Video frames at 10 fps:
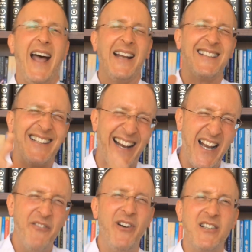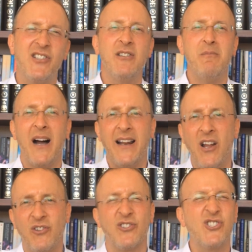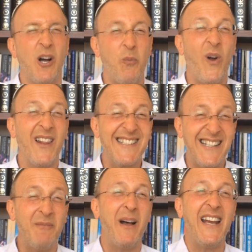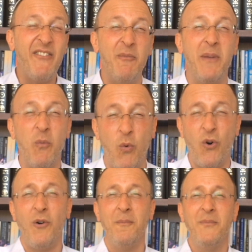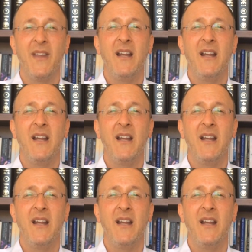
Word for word: and to deliver it to my local shop while it still might even be warm,